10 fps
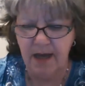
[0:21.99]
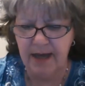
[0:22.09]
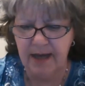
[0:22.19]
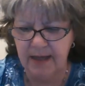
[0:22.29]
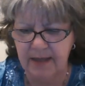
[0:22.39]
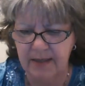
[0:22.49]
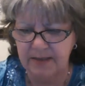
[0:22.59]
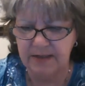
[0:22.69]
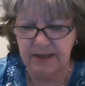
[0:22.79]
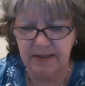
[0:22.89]

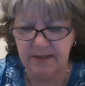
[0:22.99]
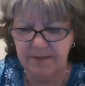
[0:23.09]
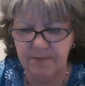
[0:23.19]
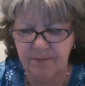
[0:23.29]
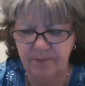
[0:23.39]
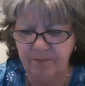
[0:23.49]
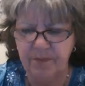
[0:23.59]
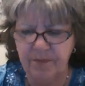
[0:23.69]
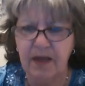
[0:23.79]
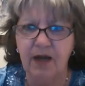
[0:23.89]
and um,
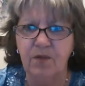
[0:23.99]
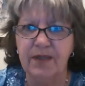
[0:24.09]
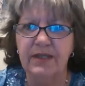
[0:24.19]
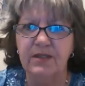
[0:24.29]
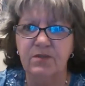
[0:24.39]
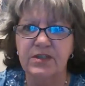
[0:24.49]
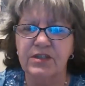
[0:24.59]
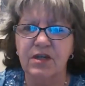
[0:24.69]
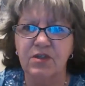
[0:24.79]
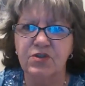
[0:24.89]
I went in there was a
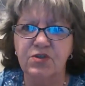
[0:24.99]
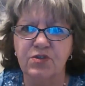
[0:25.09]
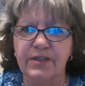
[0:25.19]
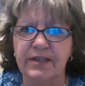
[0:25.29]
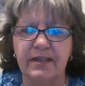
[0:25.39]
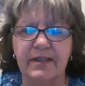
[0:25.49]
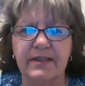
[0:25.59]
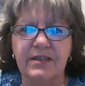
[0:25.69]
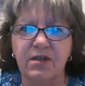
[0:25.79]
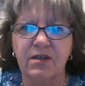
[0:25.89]
dollar store there
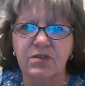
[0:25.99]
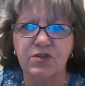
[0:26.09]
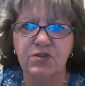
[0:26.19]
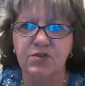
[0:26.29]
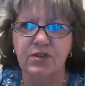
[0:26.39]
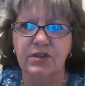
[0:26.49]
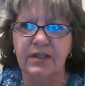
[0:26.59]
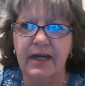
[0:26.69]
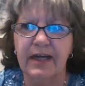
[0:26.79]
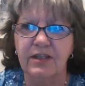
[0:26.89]
and the dollar store
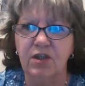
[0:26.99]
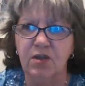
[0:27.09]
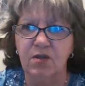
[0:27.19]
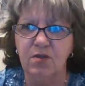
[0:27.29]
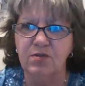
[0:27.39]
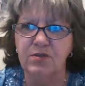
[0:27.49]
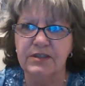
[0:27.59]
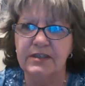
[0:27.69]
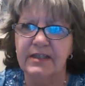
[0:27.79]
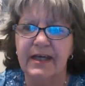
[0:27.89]
had closed
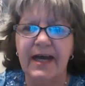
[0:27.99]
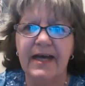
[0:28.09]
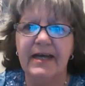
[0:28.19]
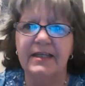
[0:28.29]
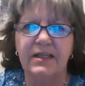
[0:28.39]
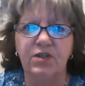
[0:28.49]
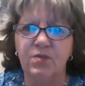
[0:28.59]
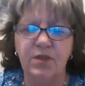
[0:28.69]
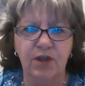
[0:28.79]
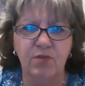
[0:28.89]
and a new
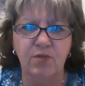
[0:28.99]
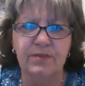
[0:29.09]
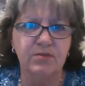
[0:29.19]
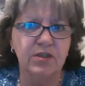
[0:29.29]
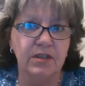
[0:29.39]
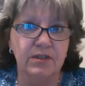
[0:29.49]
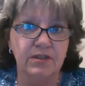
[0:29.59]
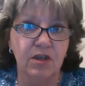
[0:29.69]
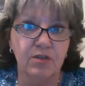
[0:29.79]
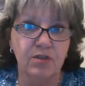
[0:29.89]
one opened it was called
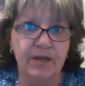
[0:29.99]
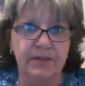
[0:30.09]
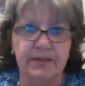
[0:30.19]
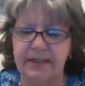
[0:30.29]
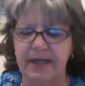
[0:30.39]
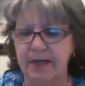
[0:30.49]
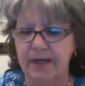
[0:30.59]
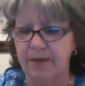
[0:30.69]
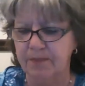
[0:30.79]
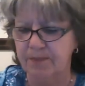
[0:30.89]
Dollar Mart
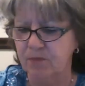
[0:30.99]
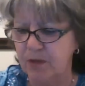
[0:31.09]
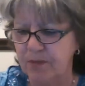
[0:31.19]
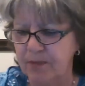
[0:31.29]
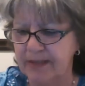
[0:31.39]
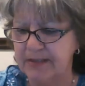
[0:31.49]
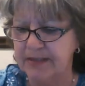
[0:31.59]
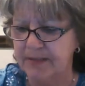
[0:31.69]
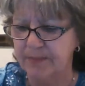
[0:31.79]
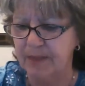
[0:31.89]
um, run by
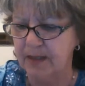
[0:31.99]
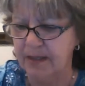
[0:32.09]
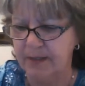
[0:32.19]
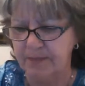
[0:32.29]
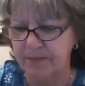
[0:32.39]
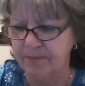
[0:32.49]
some um,